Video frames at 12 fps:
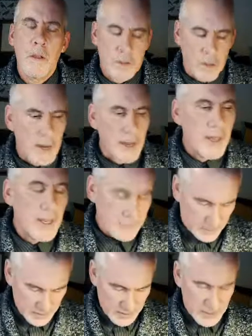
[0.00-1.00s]
Sorry about that.
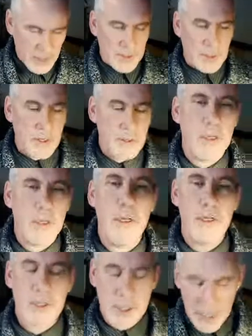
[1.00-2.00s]
Just had to go and
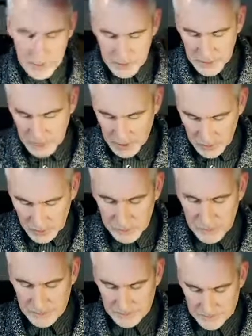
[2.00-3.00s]
shout at the
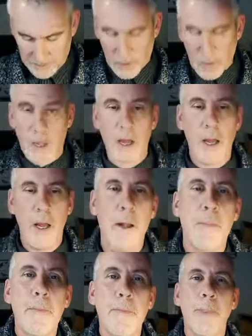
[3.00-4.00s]
children.
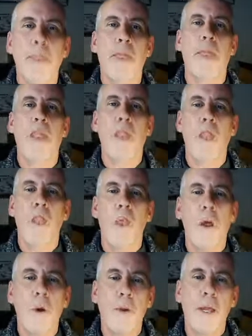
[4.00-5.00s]
Um,
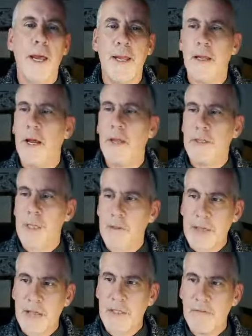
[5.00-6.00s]
okay, and so
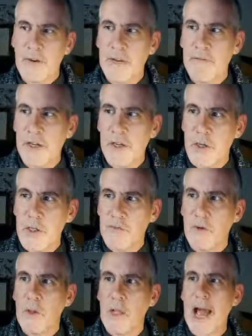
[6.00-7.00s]
that's a really, really
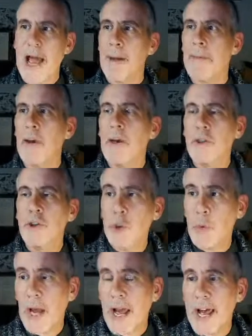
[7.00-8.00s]
useful app
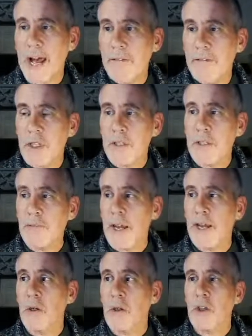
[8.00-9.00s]
to have,
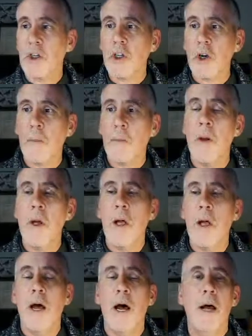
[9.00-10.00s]
sunsurveyor.com.
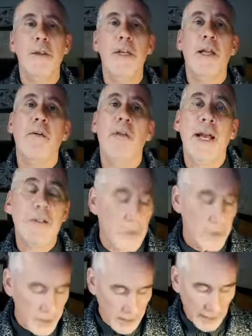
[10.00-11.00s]
And you get it on
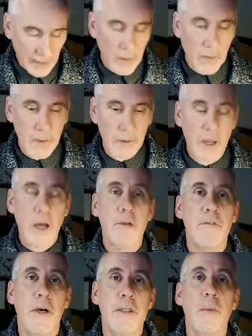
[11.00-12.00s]
Android, and you get it on
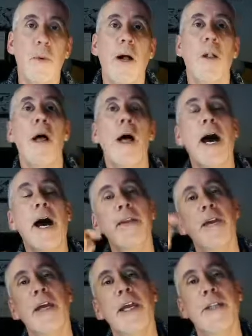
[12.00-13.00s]
iPhone as well.
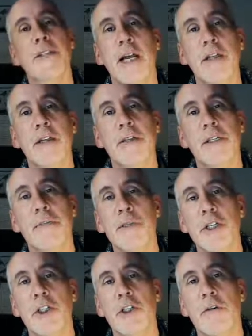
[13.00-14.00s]
And it'll tell you the
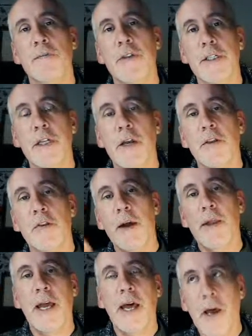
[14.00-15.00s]
position of the sun
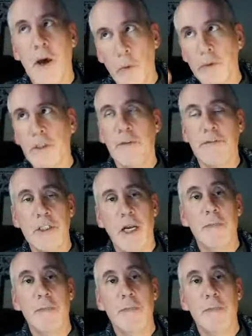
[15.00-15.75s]
throughout uh, all different